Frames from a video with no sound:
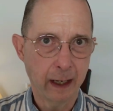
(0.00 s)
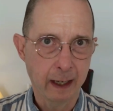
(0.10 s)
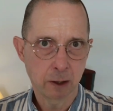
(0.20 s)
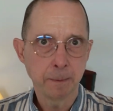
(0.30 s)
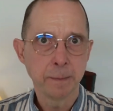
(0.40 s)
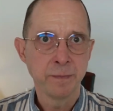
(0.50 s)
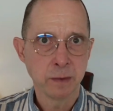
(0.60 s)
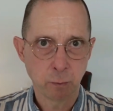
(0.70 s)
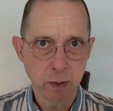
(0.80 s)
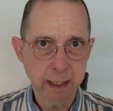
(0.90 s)
So
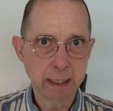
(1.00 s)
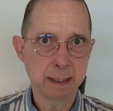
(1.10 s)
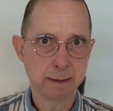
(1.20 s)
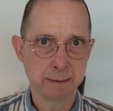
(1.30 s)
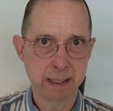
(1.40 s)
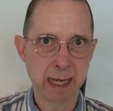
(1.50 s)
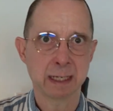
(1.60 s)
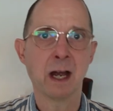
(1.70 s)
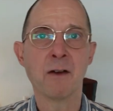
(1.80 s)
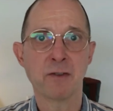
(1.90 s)
really
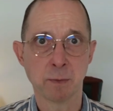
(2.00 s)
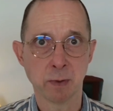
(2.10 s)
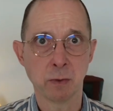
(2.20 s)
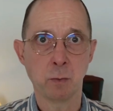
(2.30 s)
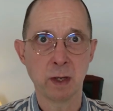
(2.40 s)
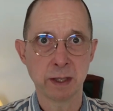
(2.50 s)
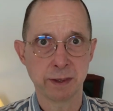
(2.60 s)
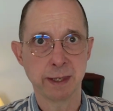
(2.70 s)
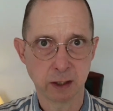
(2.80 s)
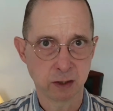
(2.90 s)
get comfortable
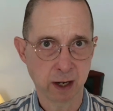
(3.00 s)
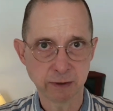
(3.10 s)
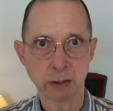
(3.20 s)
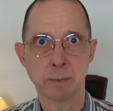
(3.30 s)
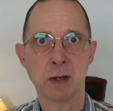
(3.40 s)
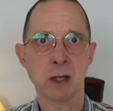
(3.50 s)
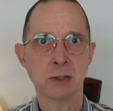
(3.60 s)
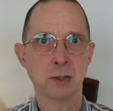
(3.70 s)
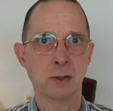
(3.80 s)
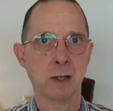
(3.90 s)
with the JavaScript
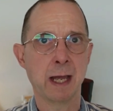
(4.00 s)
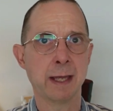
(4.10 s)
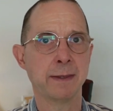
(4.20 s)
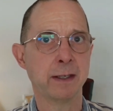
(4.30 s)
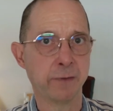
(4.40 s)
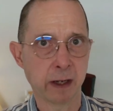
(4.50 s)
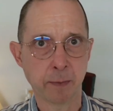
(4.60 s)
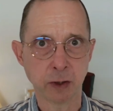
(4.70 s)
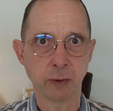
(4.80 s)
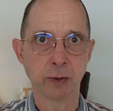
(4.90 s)
console and the
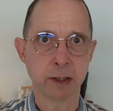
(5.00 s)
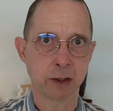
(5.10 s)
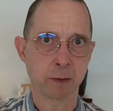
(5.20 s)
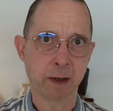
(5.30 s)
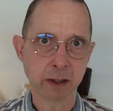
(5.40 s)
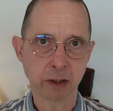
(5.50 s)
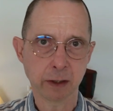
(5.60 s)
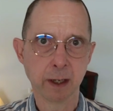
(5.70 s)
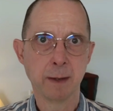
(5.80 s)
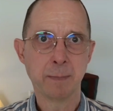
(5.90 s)
developer tools in your browser